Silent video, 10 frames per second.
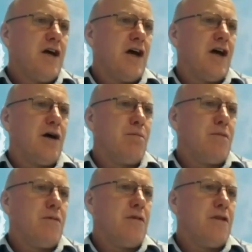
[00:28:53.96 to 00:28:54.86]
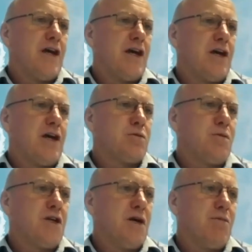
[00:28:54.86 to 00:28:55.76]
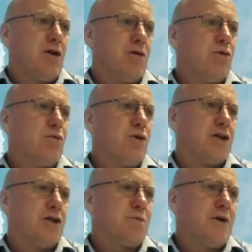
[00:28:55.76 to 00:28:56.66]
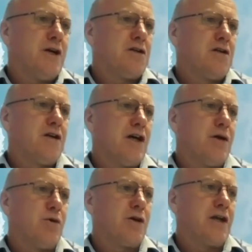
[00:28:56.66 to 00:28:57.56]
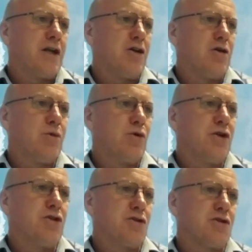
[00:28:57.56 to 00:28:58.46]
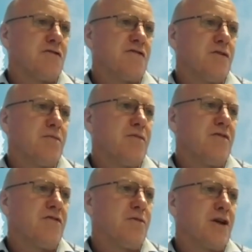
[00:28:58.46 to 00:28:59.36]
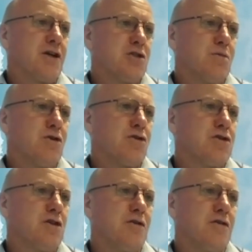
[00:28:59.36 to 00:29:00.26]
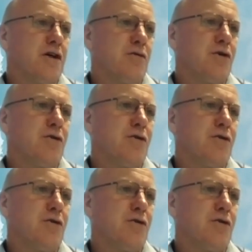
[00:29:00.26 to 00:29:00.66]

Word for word: Um, now it's become a lot more widespread, and we're getting a lot more interest from from customers and, and real